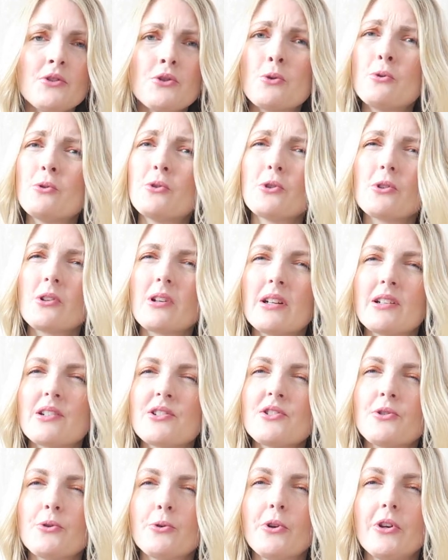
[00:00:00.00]
$2,
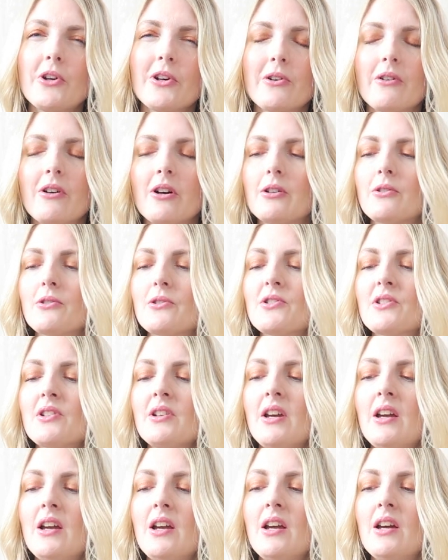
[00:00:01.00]
€2.
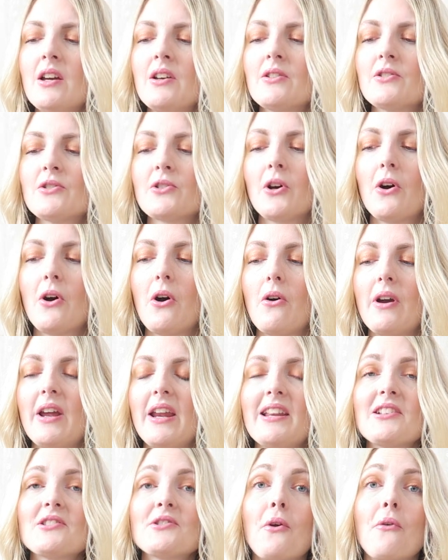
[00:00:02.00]
So
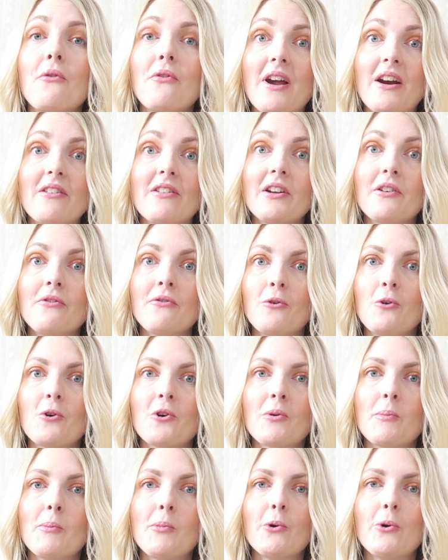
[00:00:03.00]
it is very
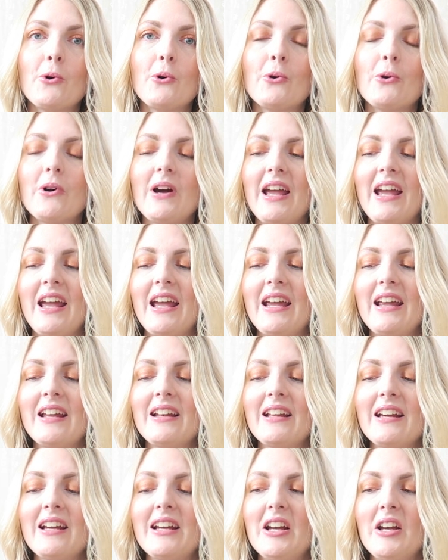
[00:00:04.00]
affordable,
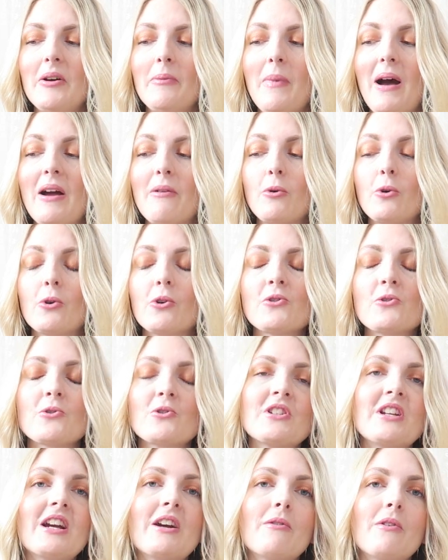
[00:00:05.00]
and I will also
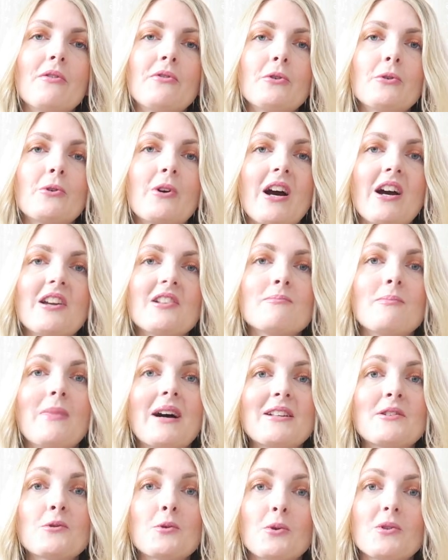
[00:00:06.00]
share with you guys
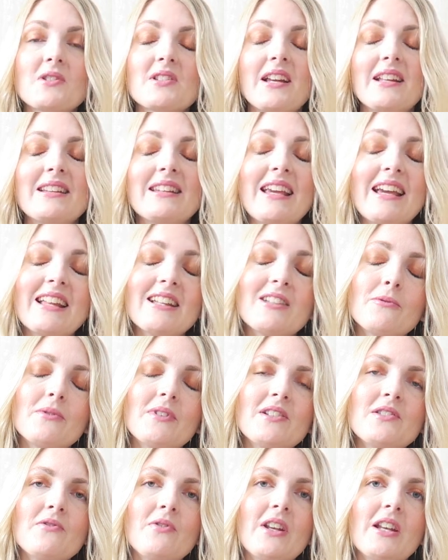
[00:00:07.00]
my thoughts at the of
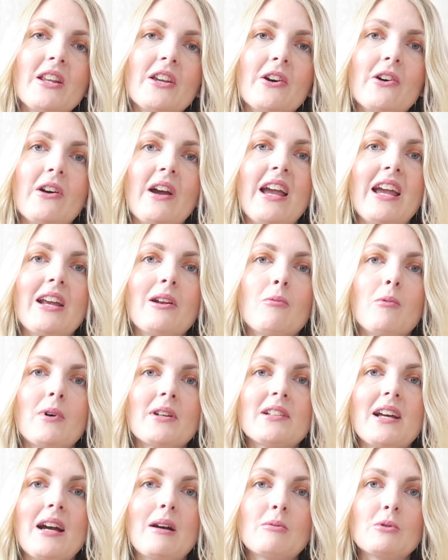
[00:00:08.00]
this video and
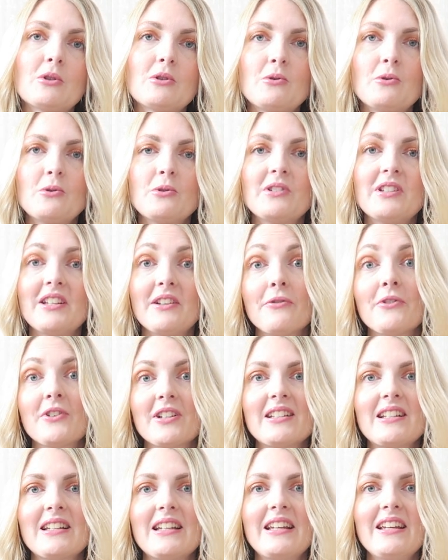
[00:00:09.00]
what I will do
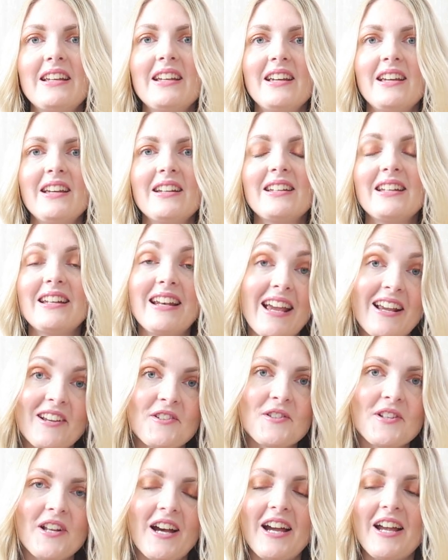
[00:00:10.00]
differently the
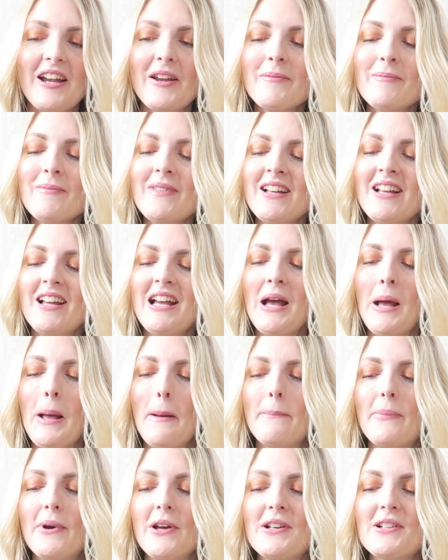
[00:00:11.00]
next time.
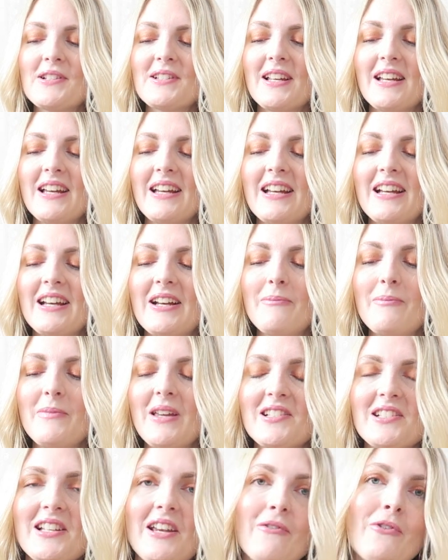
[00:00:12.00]
But
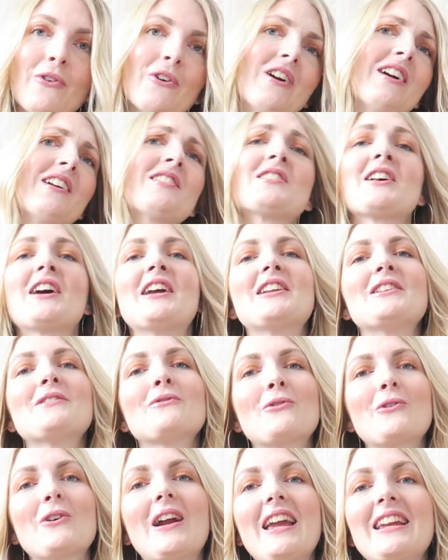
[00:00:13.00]
yes, if you're excited
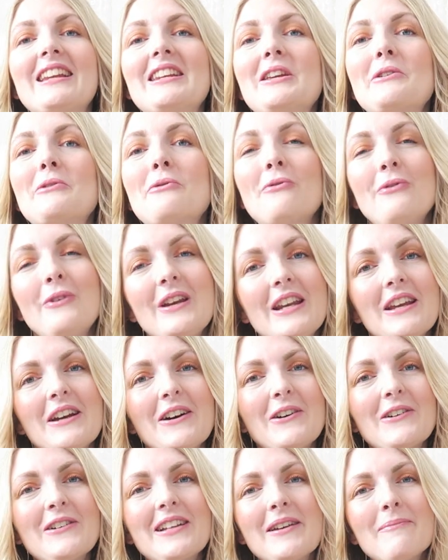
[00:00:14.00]
for a new
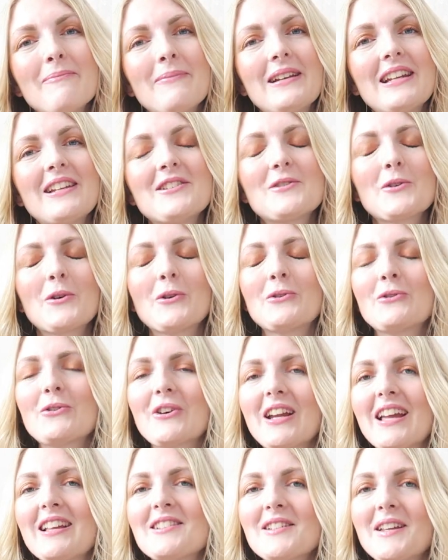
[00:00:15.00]
video, then please don't
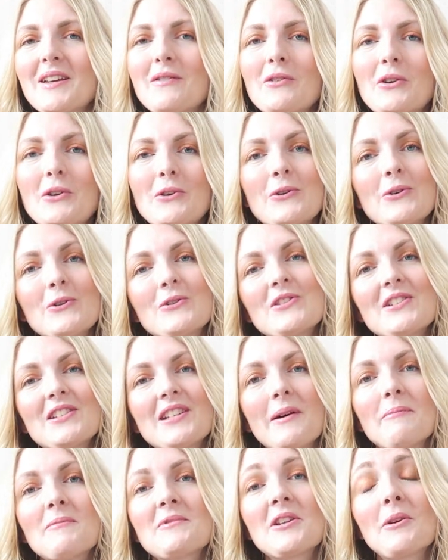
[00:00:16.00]
forget to give it a huge
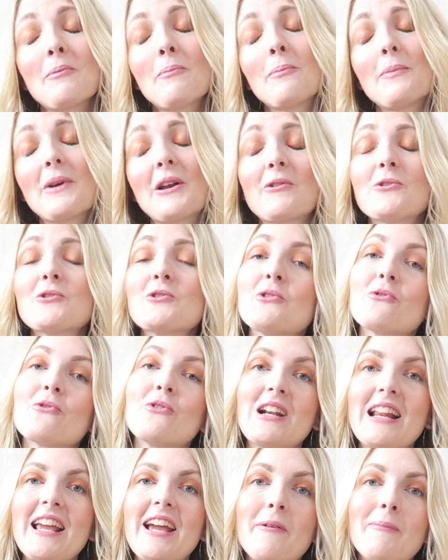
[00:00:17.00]
thumbs up, because you
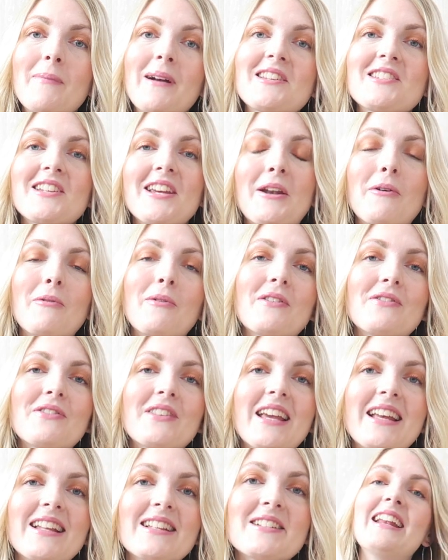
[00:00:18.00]
really help my channel with
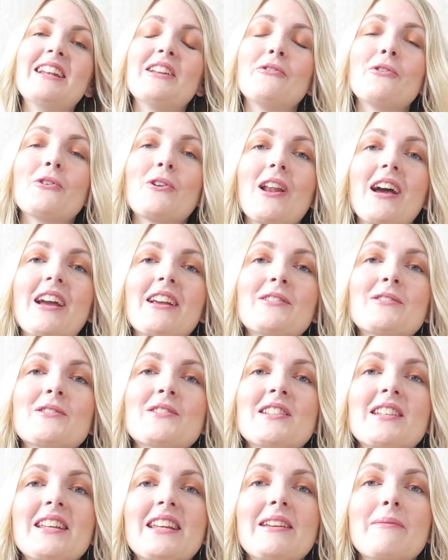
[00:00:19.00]
that. And if you like to
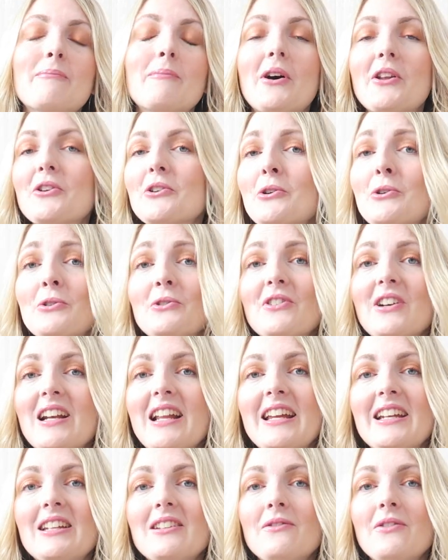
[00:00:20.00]
see motherhood
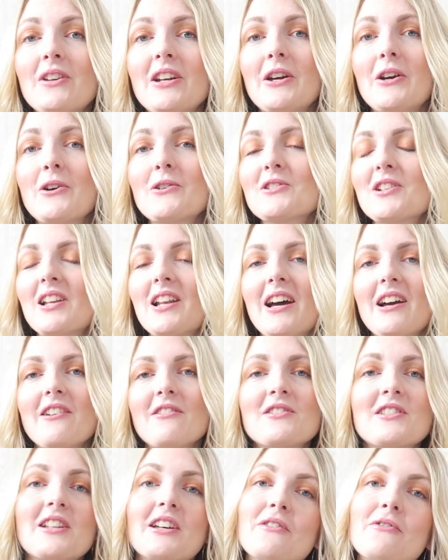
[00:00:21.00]
related videos,
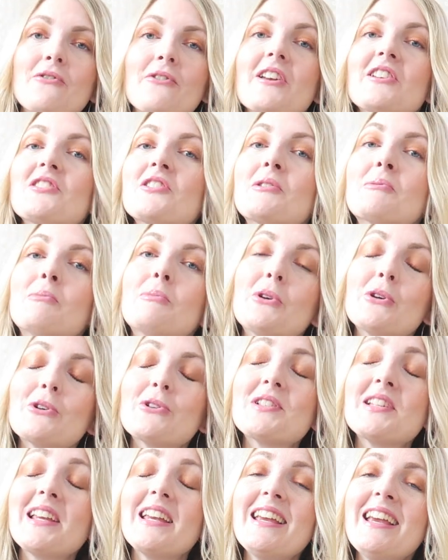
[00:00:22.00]
lifestyle, fashion,
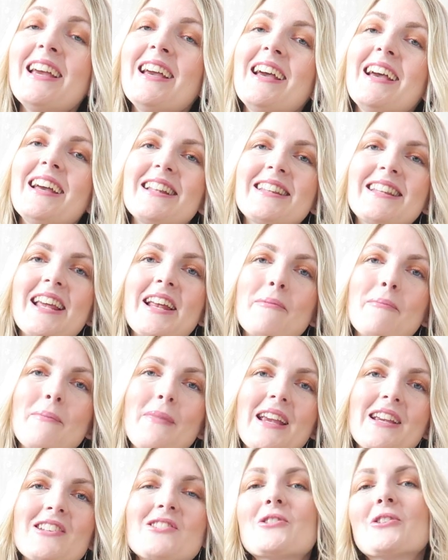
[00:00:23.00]
beauty, then
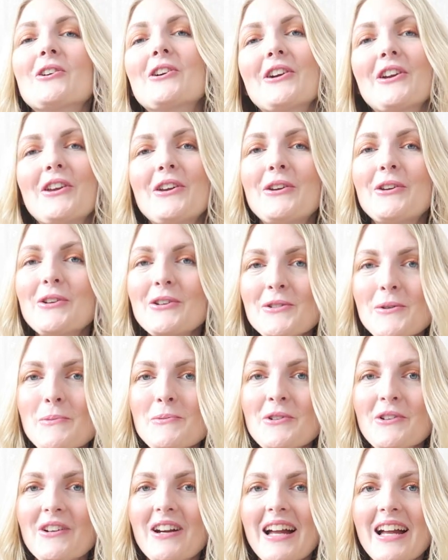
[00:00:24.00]
make sure you
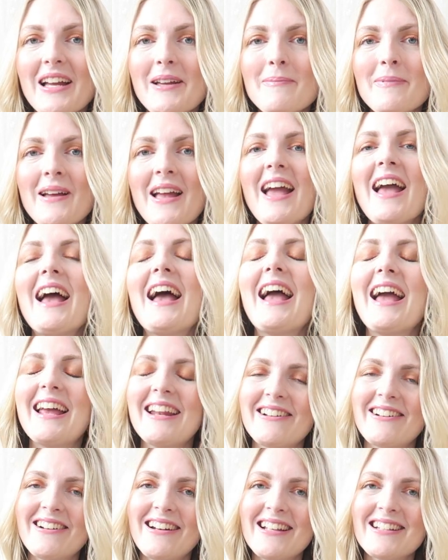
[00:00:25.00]
subscribe.
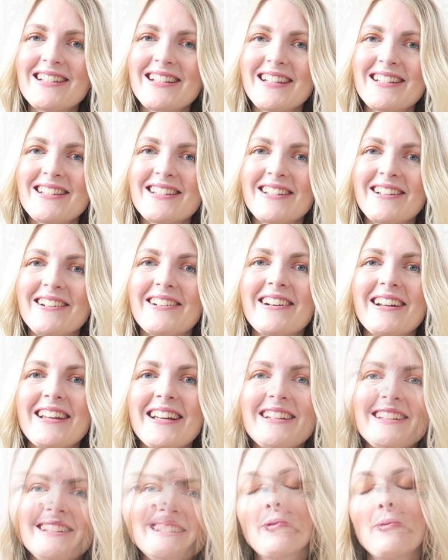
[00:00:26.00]
And now let's get
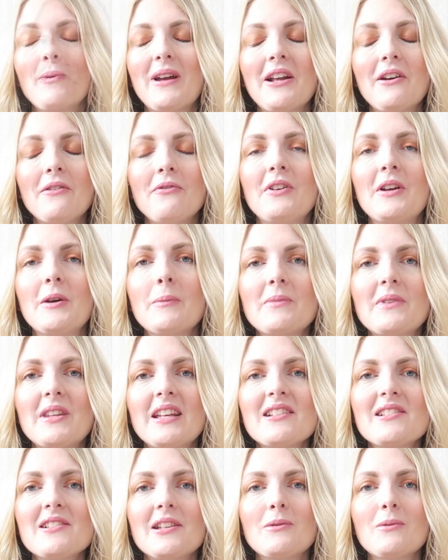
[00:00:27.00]
started. Okay, so when I filmed
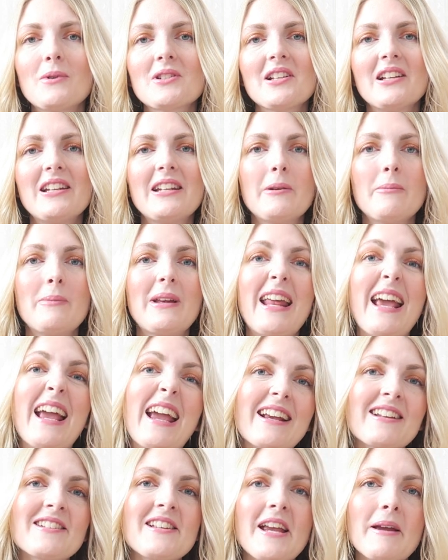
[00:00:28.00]
this, it was a little bit
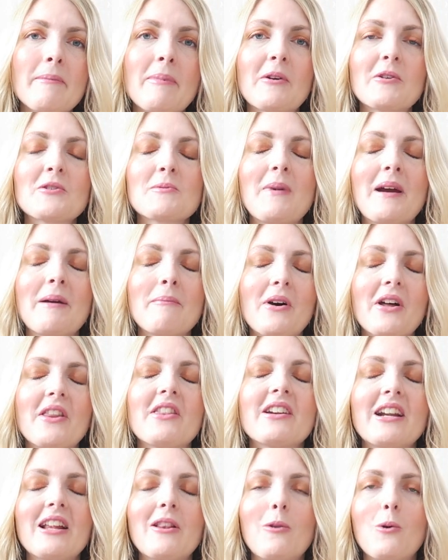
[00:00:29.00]
hectic because my
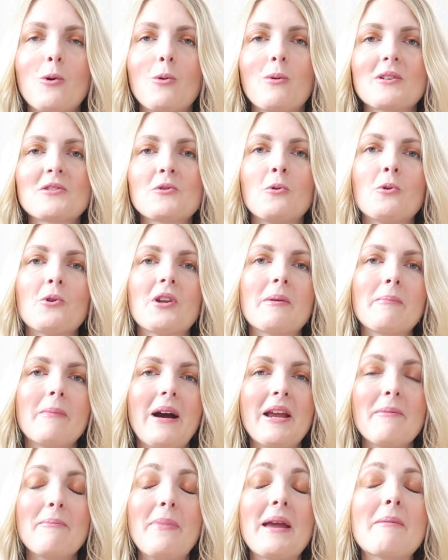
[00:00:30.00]
mother-in-law was holding
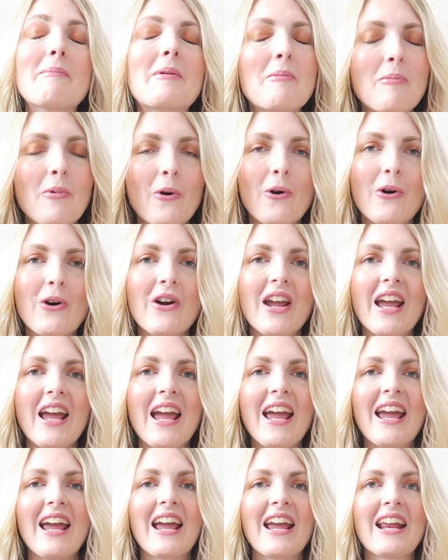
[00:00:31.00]
my baby boy,
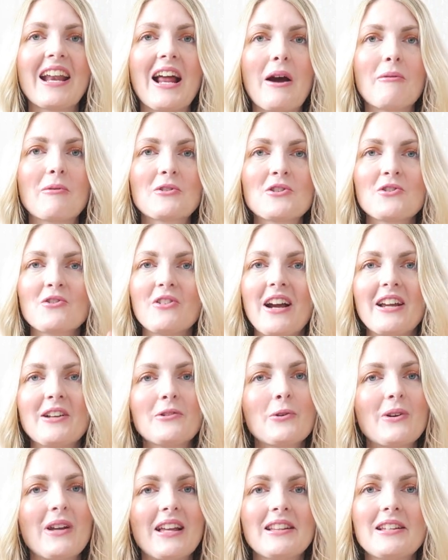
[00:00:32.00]
and I was trying
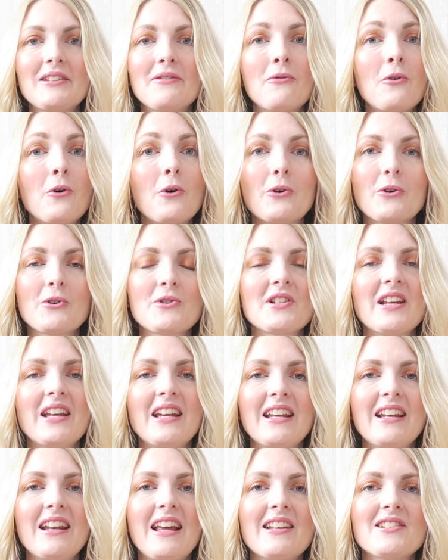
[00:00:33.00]
to get the foils
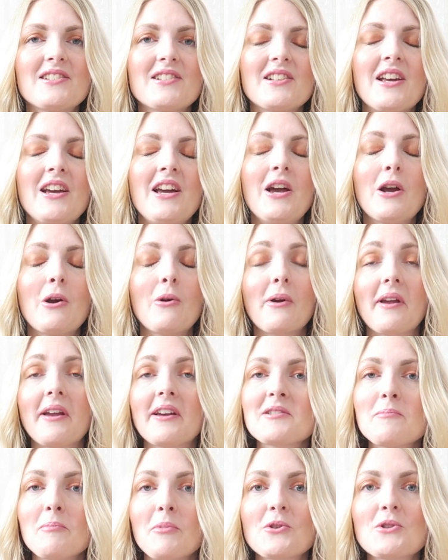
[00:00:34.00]
in as quick
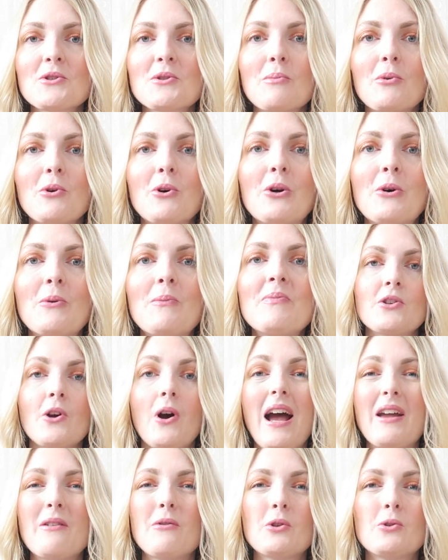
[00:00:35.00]
as possible. So
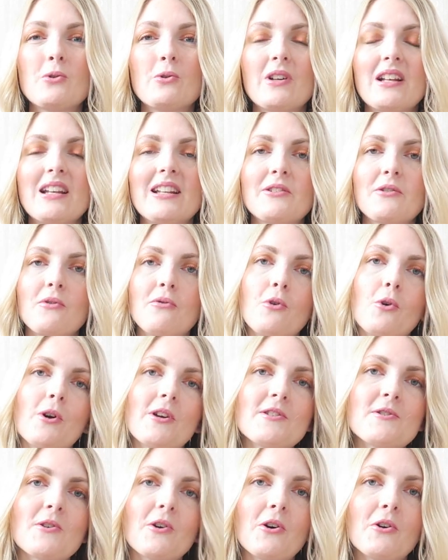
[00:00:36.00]
I will do a little
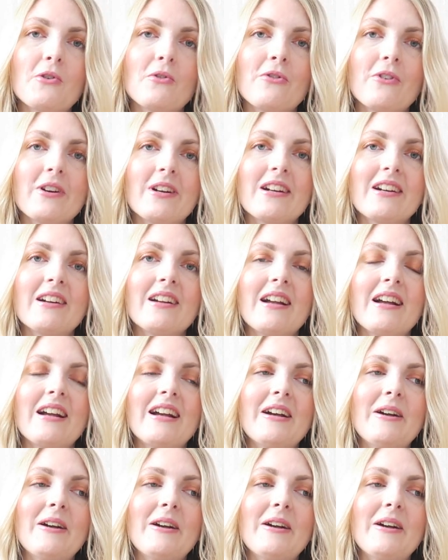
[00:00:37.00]
voiceover